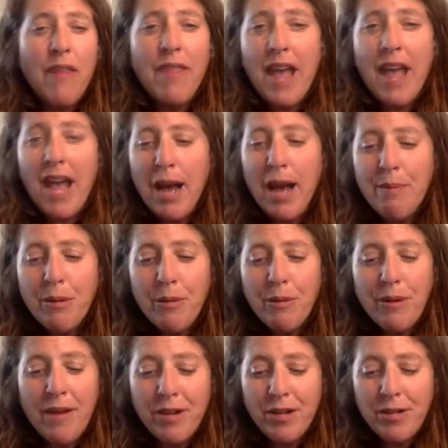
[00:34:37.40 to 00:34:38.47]
on the app
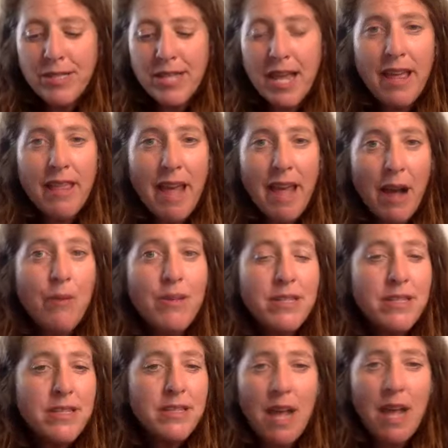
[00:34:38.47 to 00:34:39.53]
or whatever, you say, that
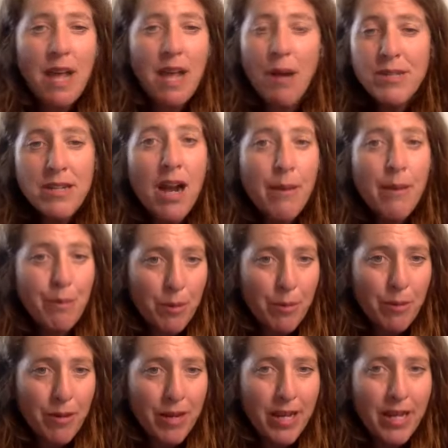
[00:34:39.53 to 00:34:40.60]
was not
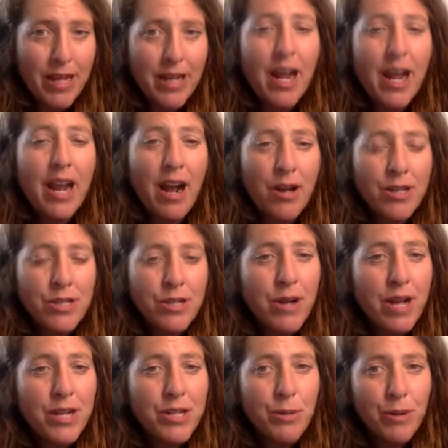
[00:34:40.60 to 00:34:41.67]
appropriate. I
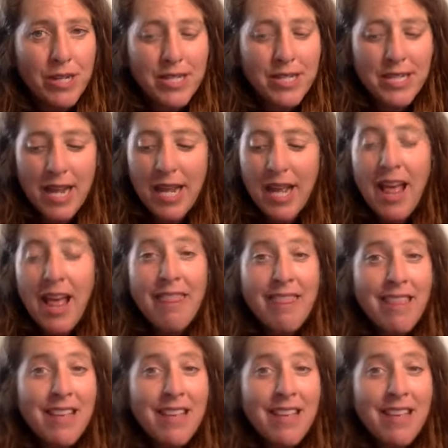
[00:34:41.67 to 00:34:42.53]
also had to work today.